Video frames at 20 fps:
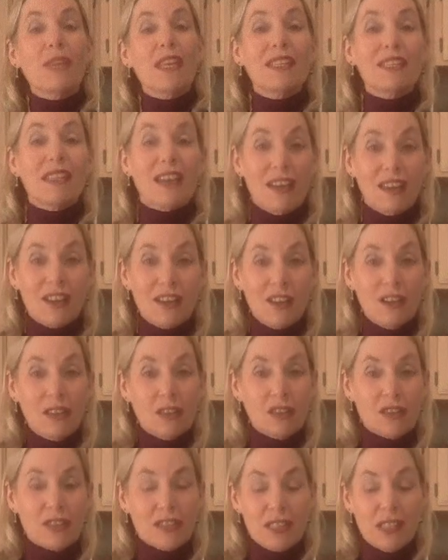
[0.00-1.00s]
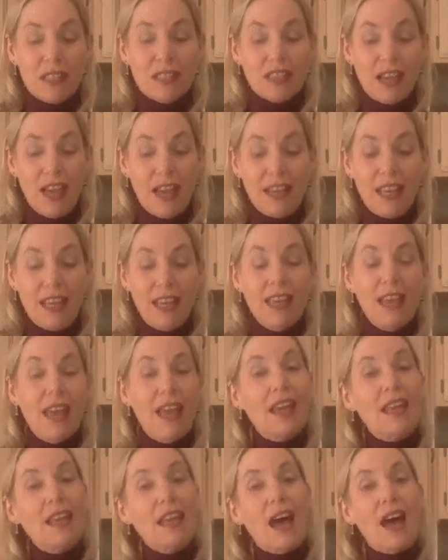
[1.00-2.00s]
the Italian Culture Society,
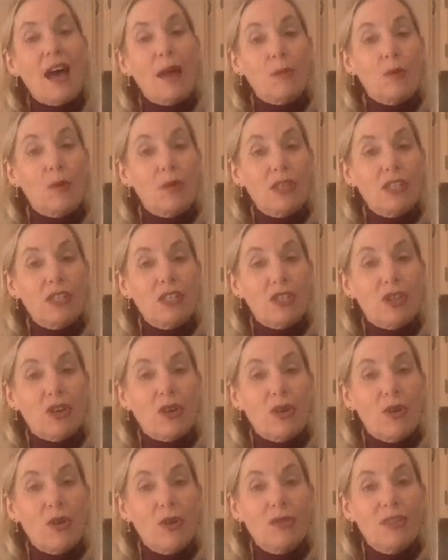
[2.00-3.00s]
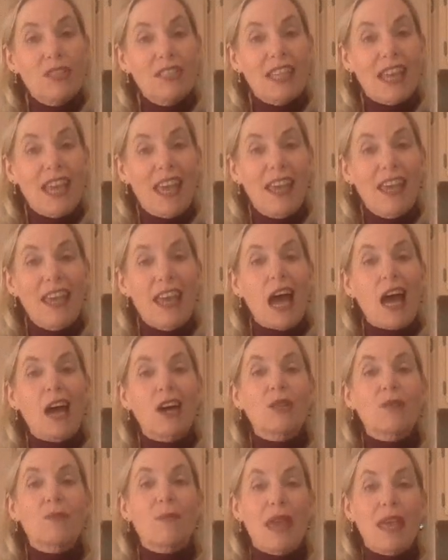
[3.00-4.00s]
and I'm going to show you today how
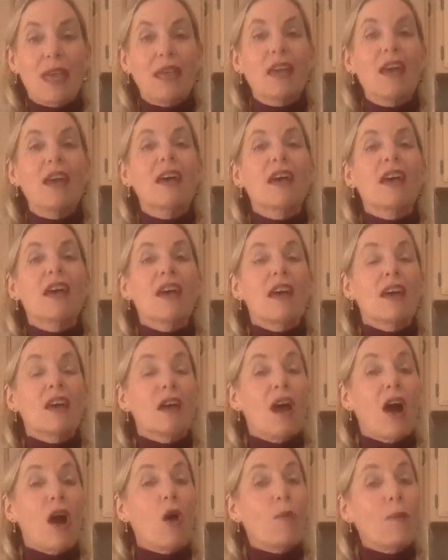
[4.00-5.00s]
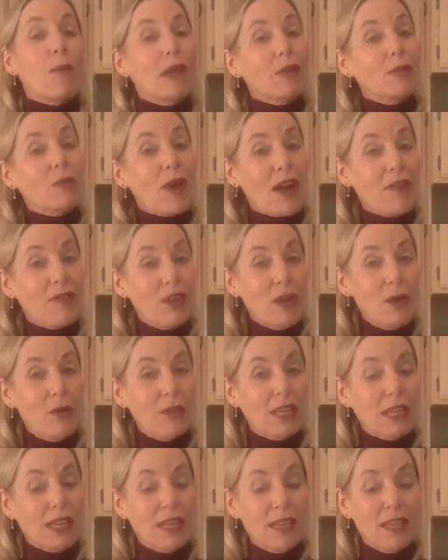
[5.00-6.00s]
to make homemade ravioli.